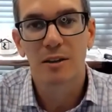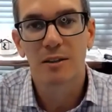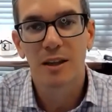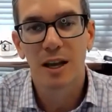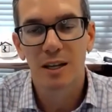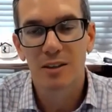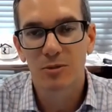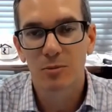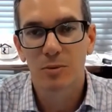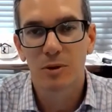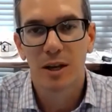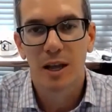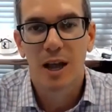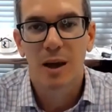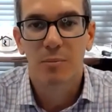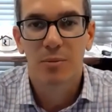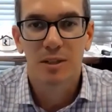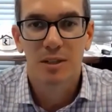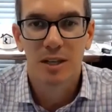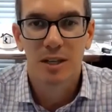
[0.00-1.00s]
And that's what
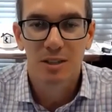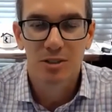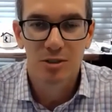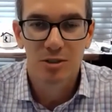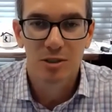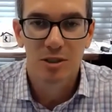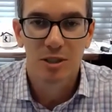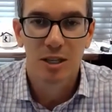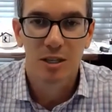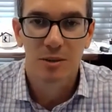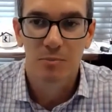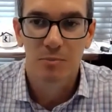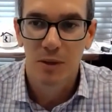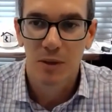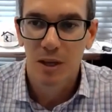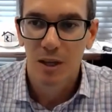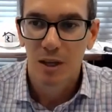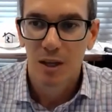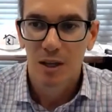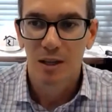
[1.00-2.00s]
happened yesterday.
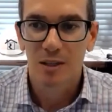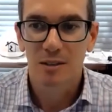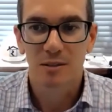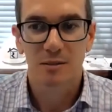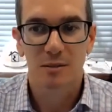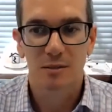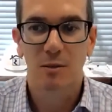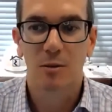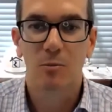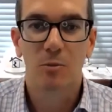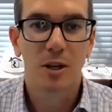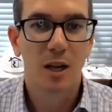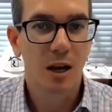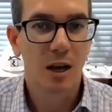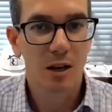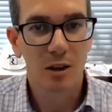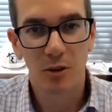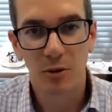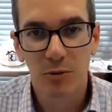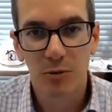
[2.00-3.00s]
Is we
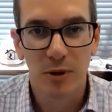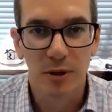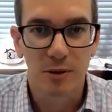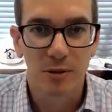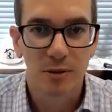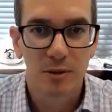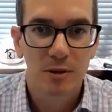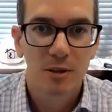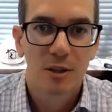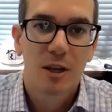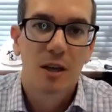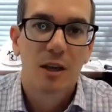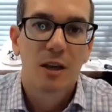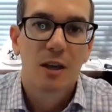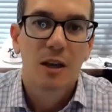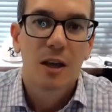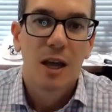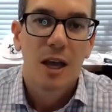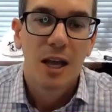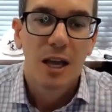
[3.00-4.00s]
got on the phone
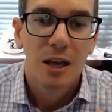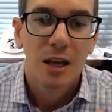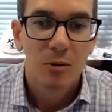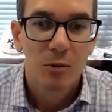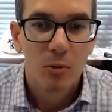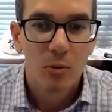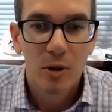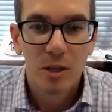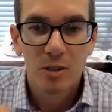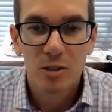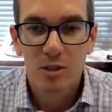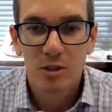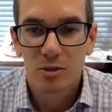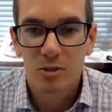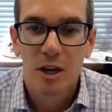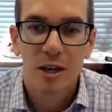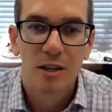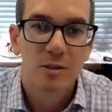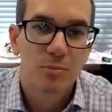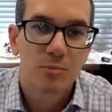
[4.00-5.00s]
and we just
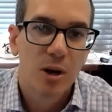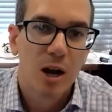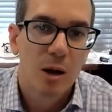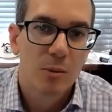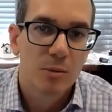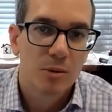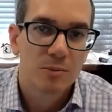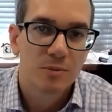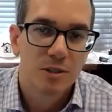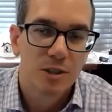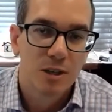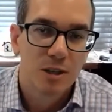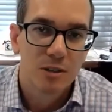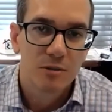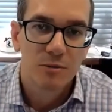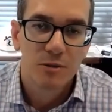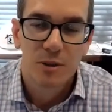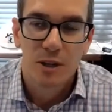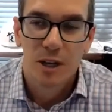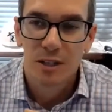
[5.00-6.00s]
tried to problem
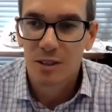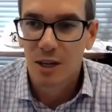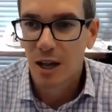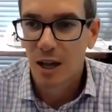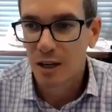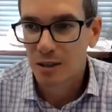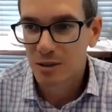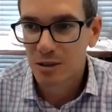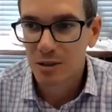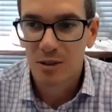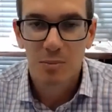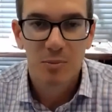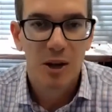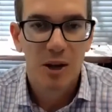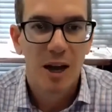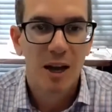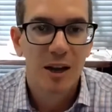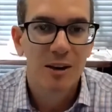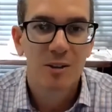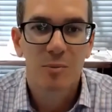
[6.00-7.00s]
solve. I talked to the
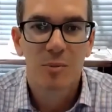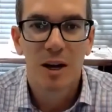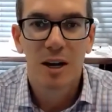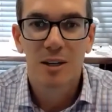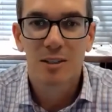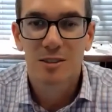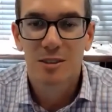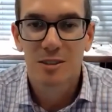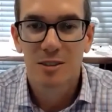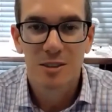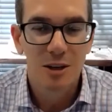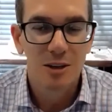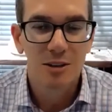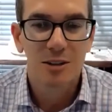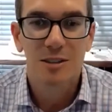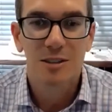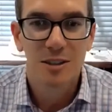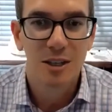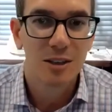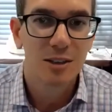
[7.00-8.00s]
buyer, and the buyer says, "Oh,
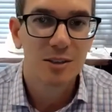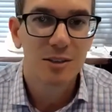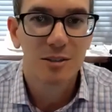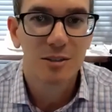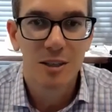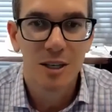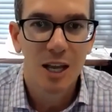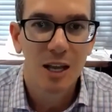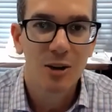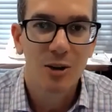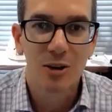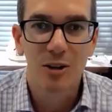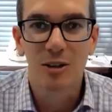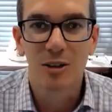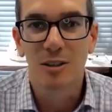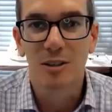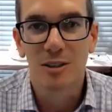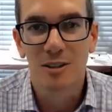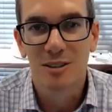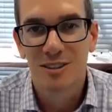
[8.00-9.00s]
the seller is an
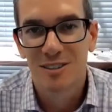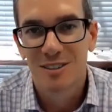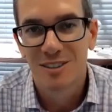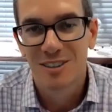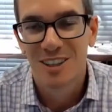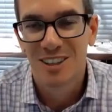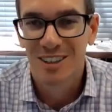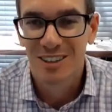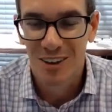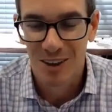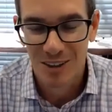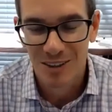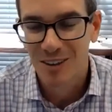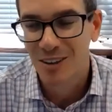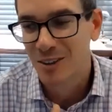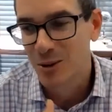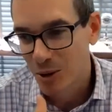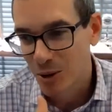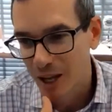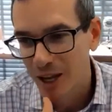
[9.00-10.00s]
a-hole." And I'm
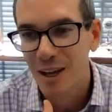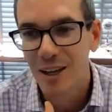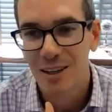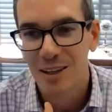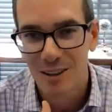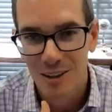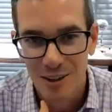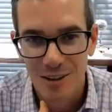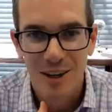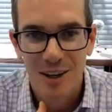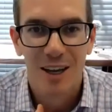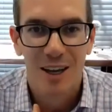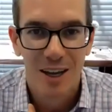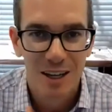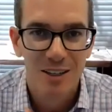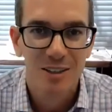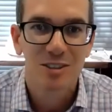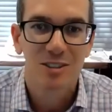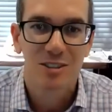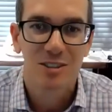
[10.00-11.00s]
like, okay,
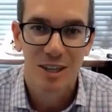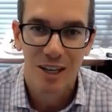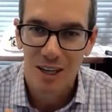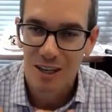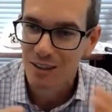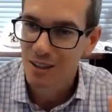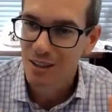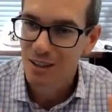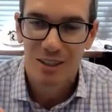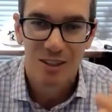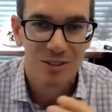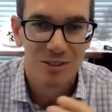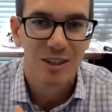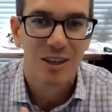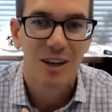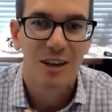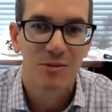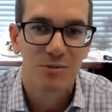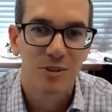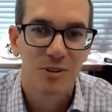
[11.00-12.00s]
I understand. That sounds
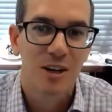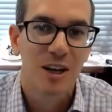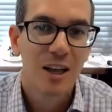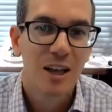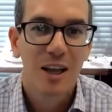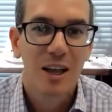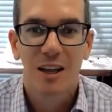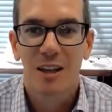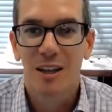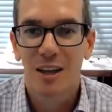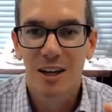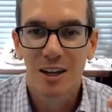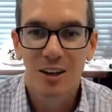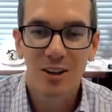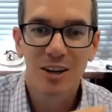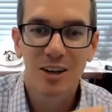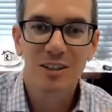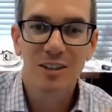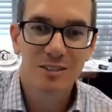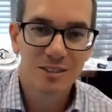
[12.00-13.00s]
awful. And I
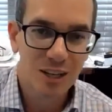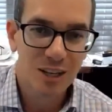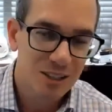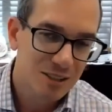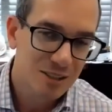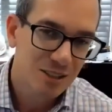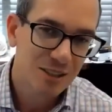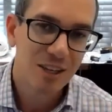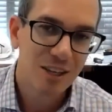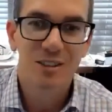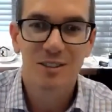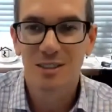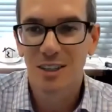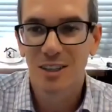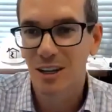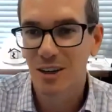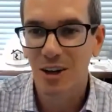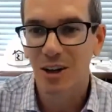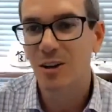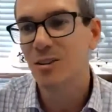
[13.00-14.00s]
talked to the other
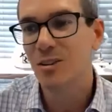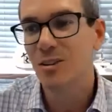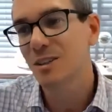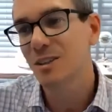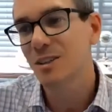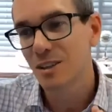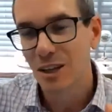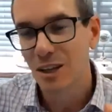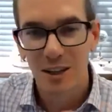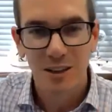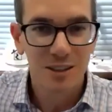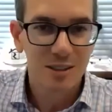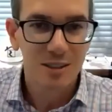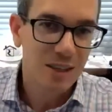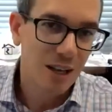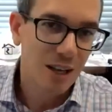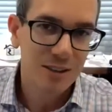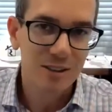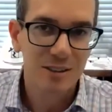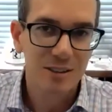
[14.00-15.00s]
side. Oh, the
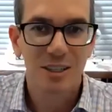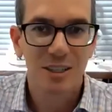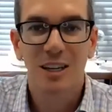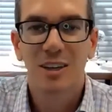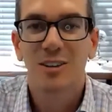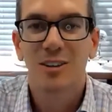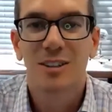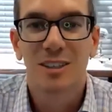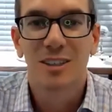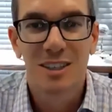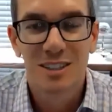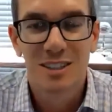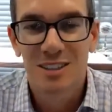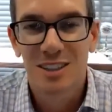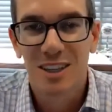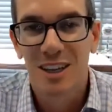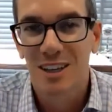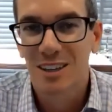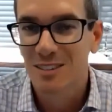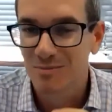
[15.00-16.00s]
seller's an a-hole.
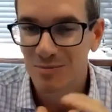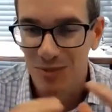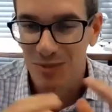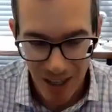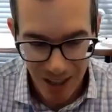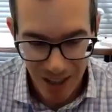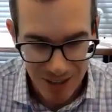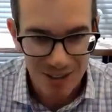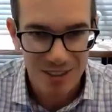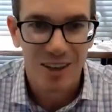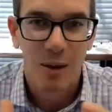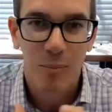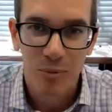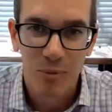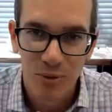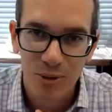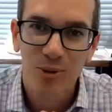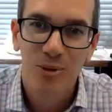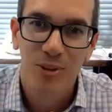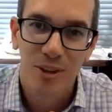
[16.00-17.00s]
It's like, yes,
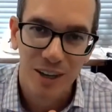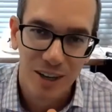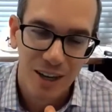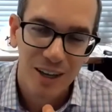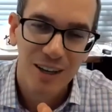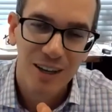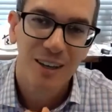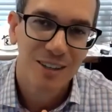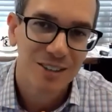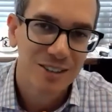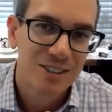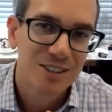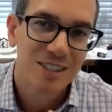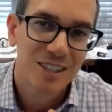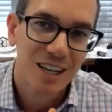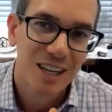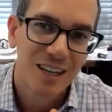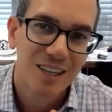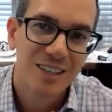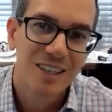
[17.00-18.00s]
absolutely, I
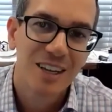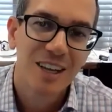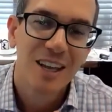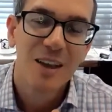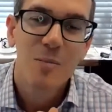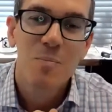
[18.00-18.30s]
understand.